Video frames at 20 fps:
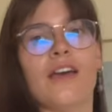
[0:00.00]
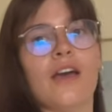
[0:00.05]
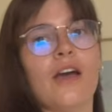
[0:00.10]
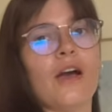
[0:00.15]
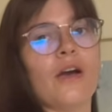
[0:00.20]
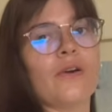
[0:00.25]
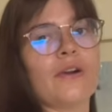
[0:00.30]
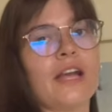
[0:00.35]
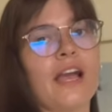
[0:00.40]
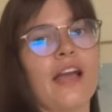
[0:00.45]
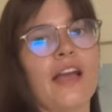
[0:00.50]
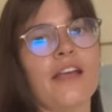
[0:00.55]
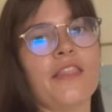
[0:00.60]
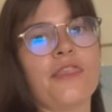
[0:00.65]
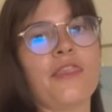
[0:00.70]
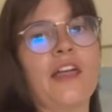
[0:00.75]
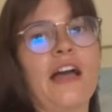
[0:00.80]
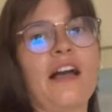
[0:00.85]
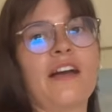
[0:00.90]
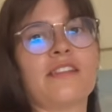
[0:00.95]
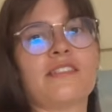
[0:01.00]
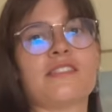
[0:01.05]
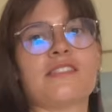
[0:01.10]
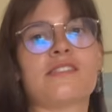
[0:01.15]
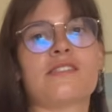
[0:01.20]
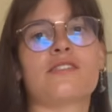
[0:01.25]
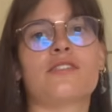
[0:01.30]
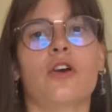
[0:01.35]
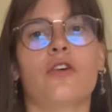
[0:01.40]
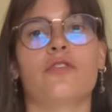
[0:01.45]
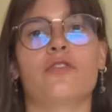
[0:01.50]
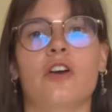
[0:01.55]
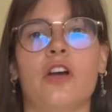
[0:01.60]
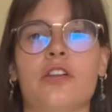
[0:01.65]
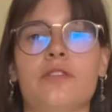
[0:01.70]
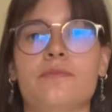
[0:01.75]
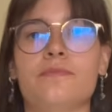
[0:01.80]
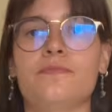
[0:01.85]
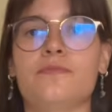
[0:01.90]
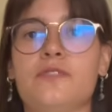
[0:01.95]
Okay, that's so
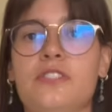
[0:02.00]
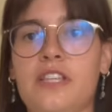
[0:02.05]
fun.